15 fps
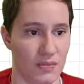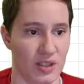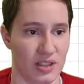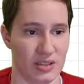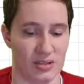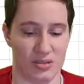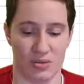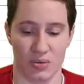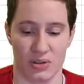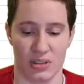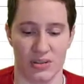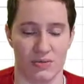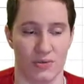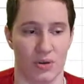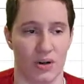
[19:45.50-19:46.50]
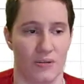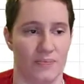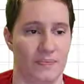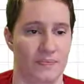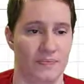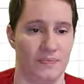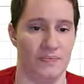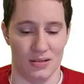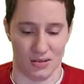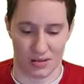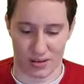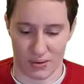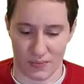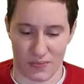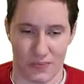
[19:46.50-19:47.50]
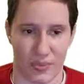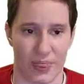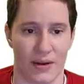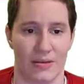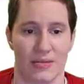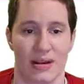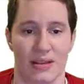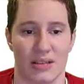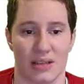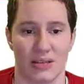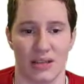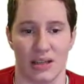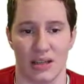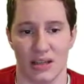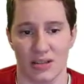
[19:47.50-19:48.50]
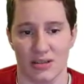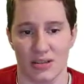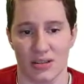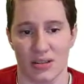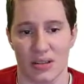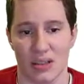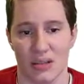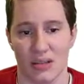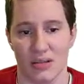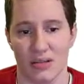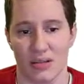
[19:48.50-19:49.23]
is 24. So I'll write down that answer here.